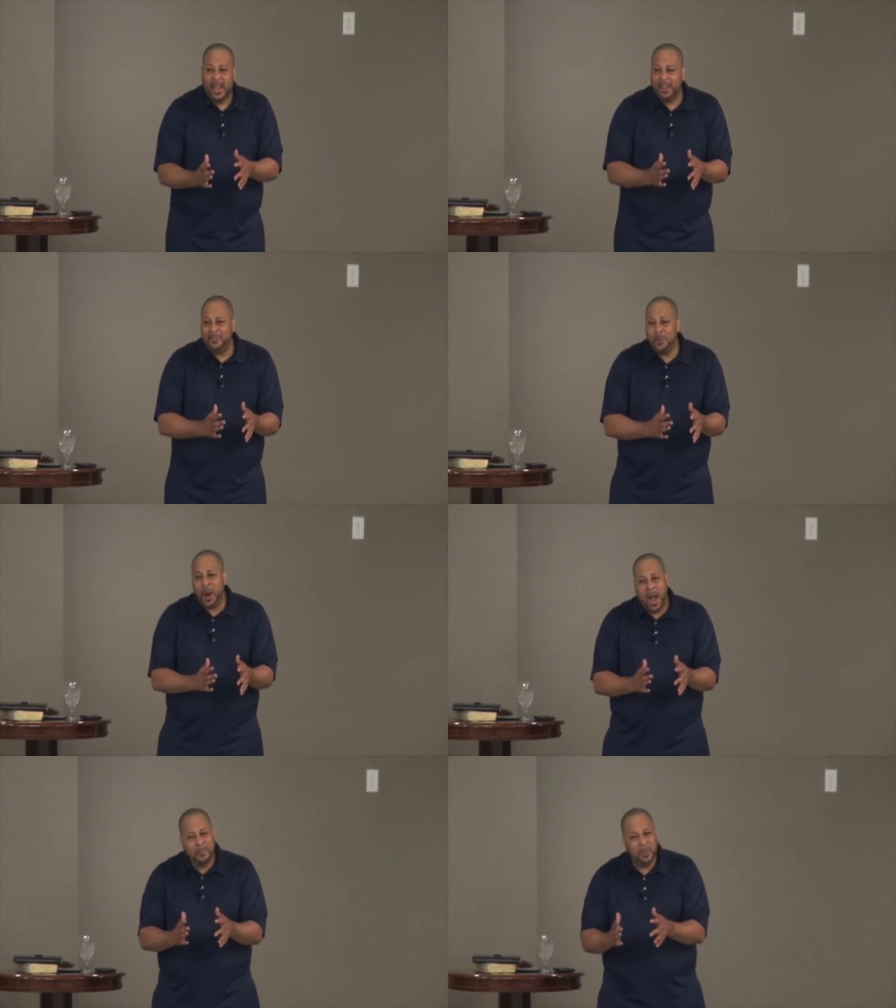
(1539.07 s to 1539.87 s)
if you
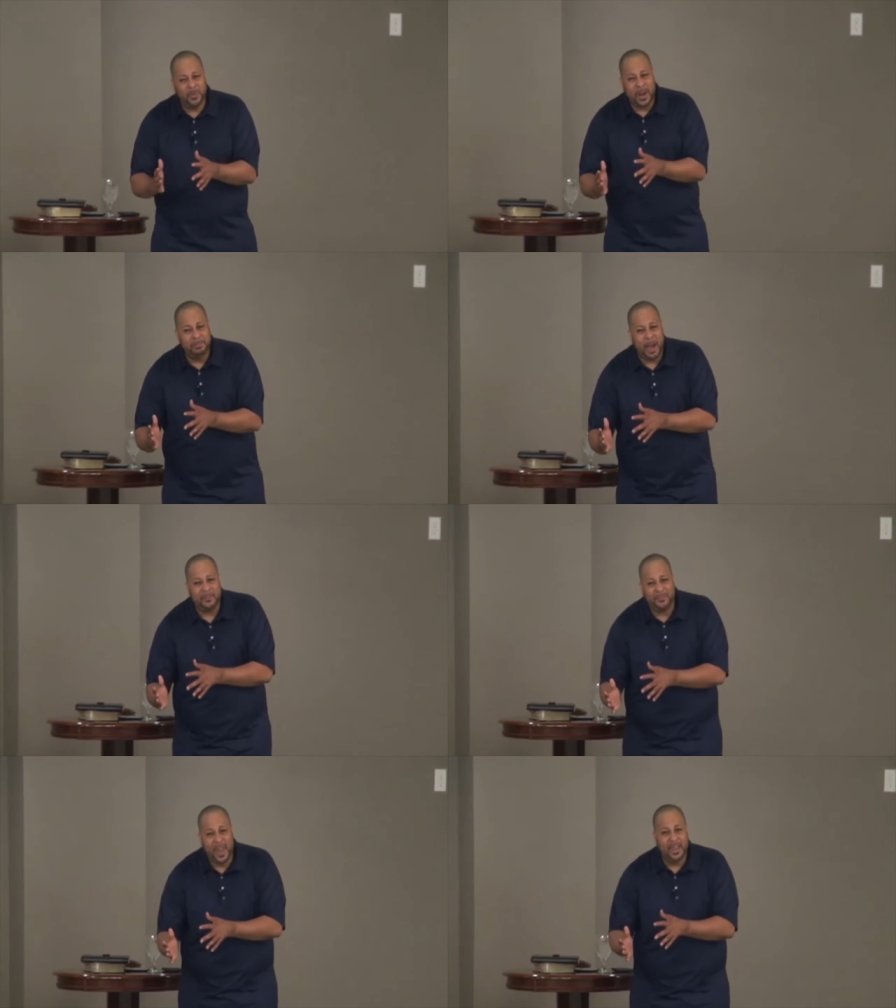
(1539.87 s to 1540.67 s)
operate by
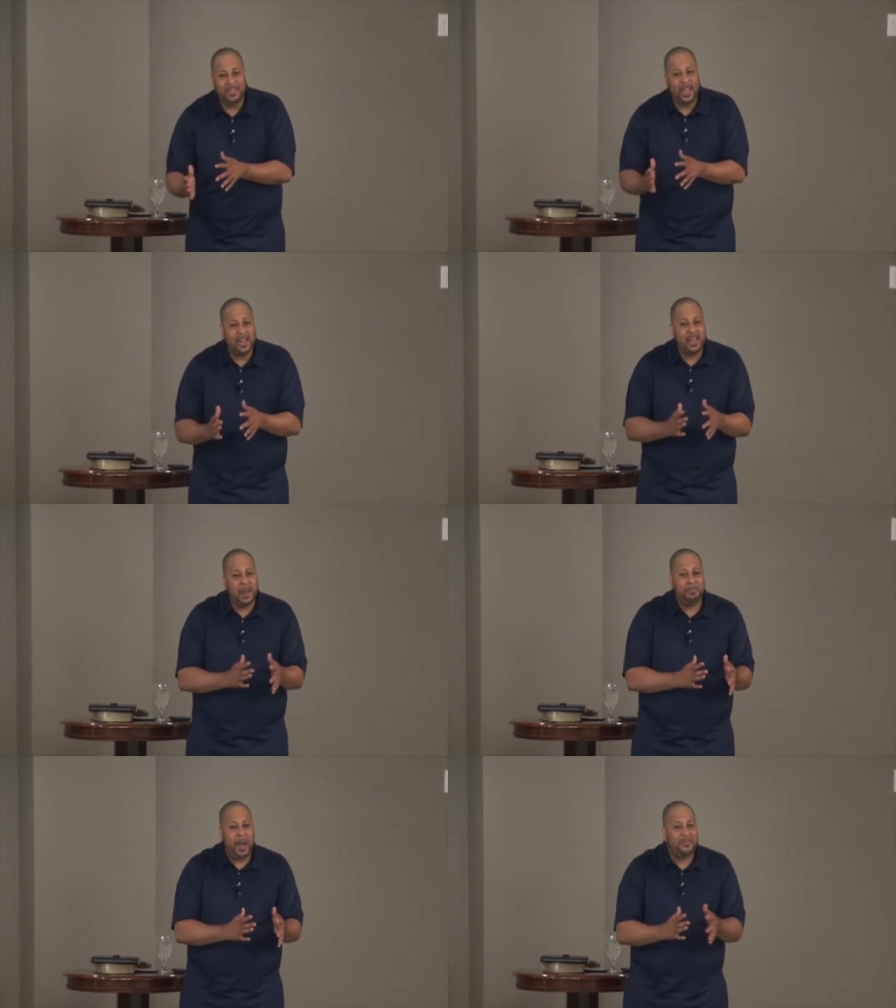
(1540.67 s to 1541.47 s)
faith and
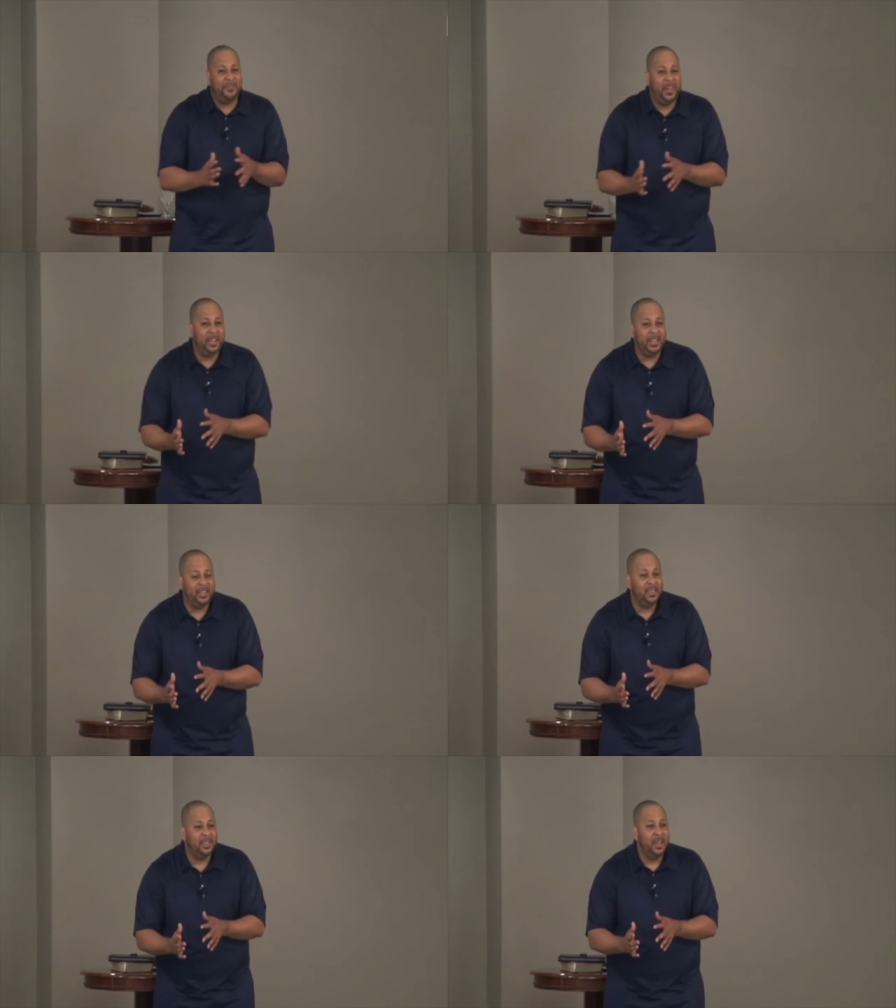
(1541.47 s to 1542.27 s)
not by
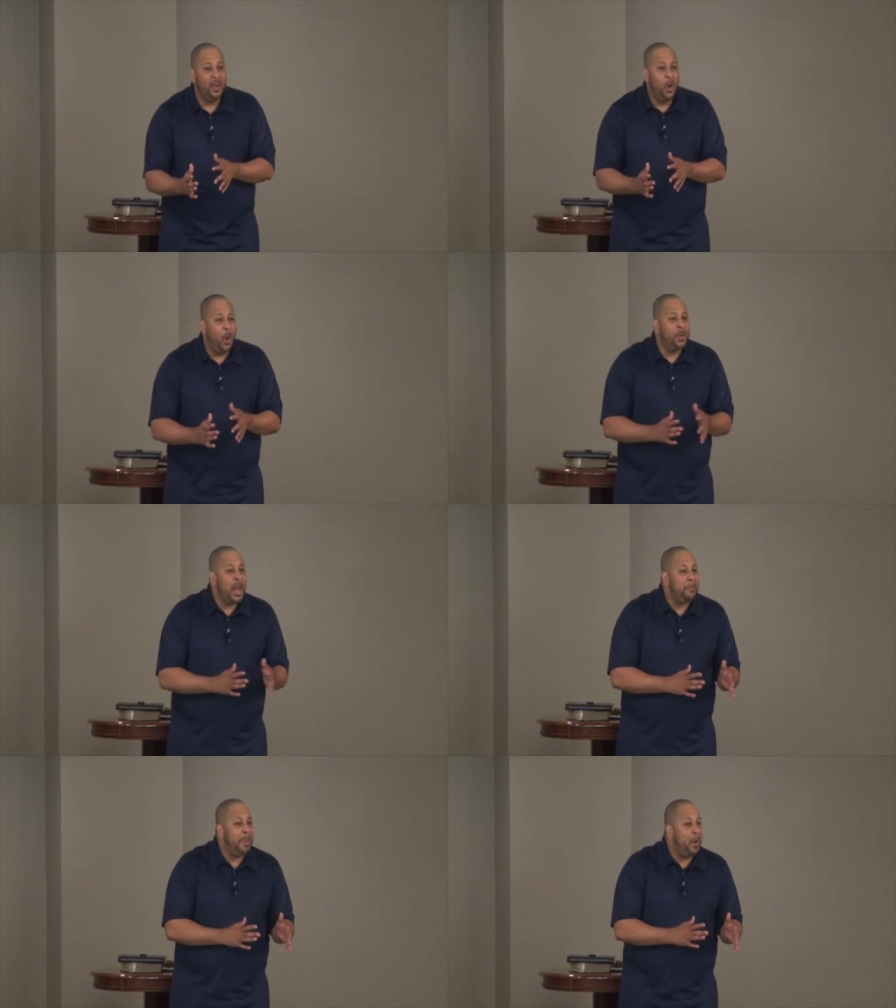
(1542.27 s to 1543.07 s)
feeling or
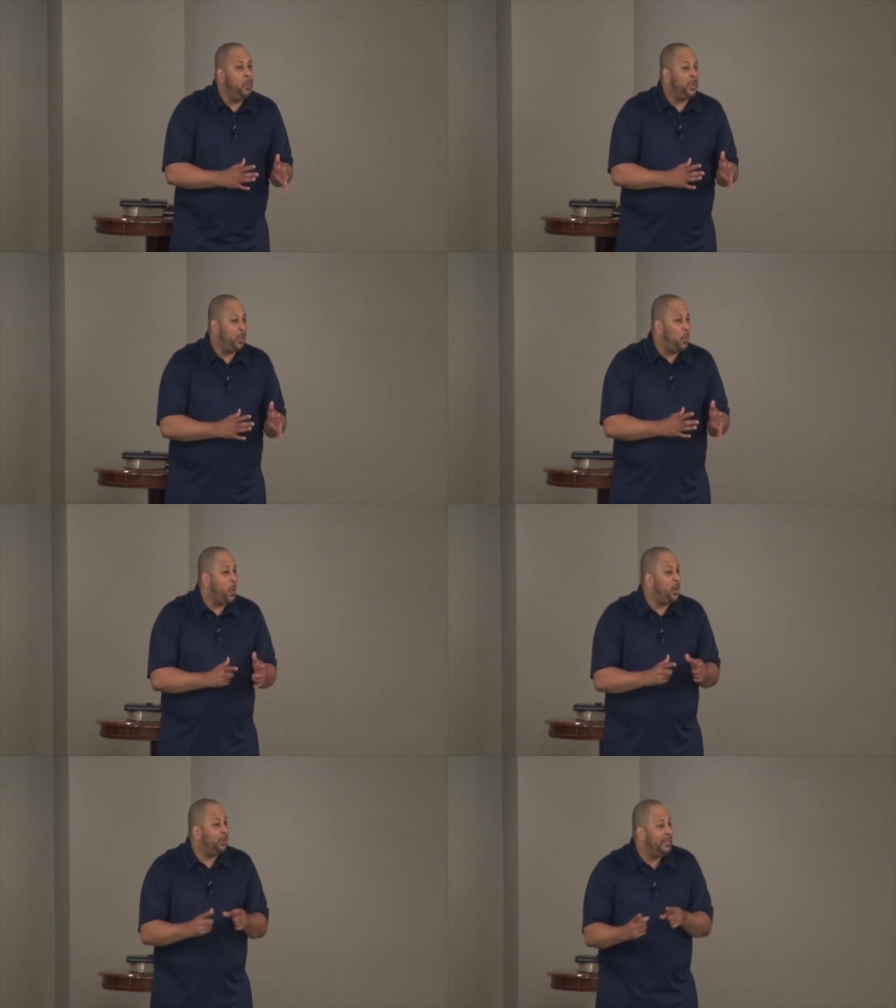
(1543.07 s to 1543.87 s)
not by what the
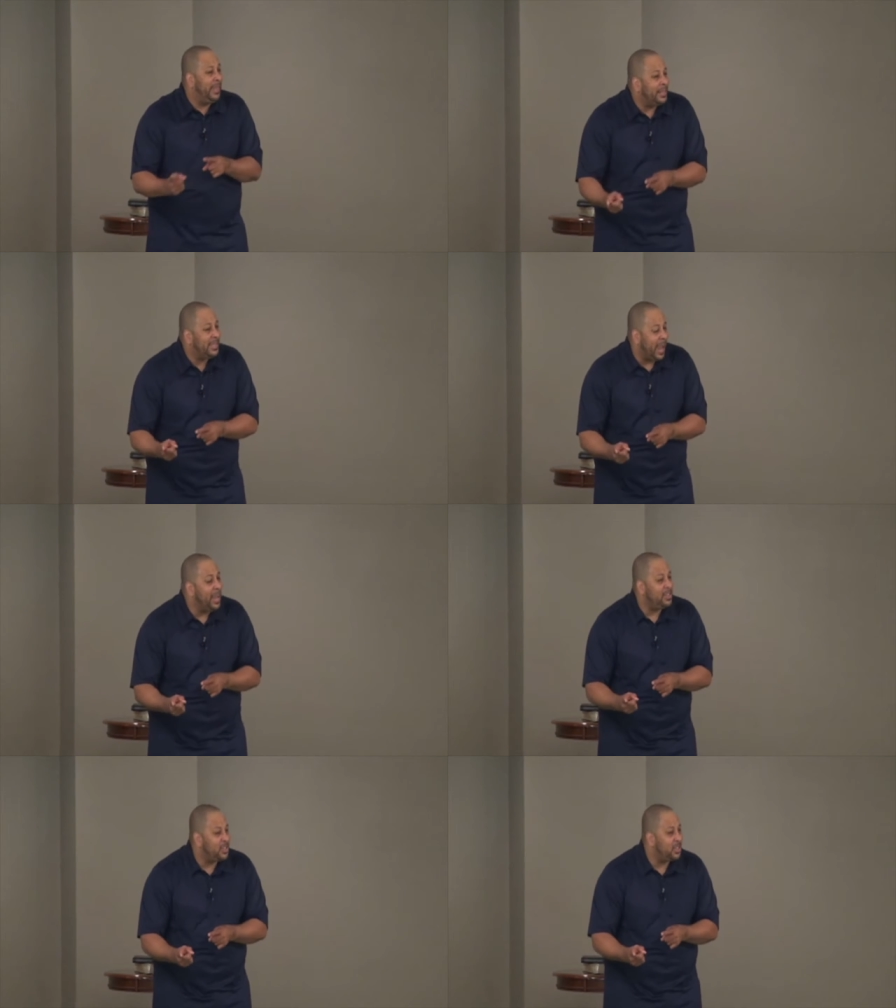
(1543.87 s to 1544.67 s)
world
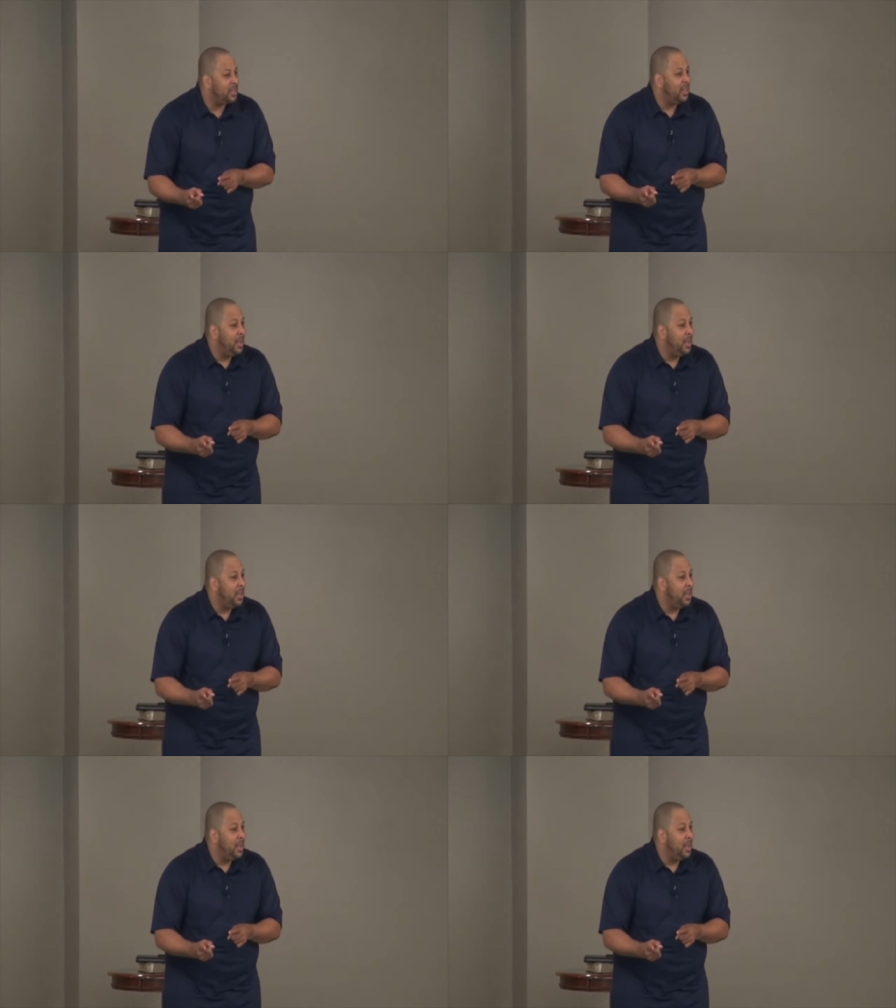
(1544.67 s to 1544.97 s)
dictates,